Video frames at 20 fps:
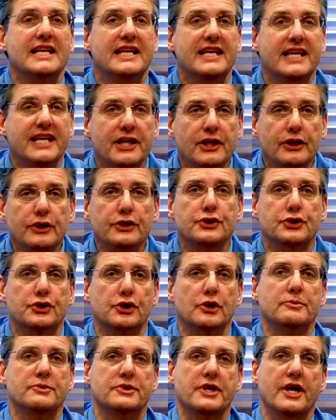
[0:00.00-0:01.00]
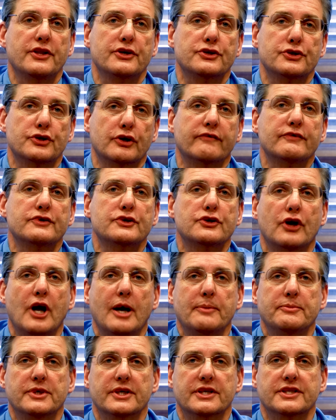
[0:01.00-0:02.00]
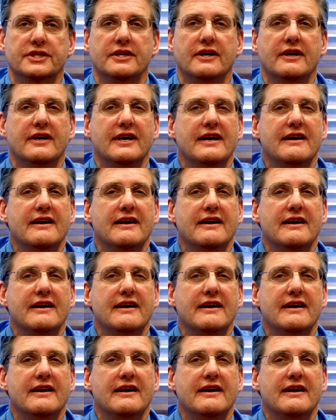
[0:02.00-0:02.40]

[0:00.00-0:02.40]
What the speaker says: kills germs on the surface or objects,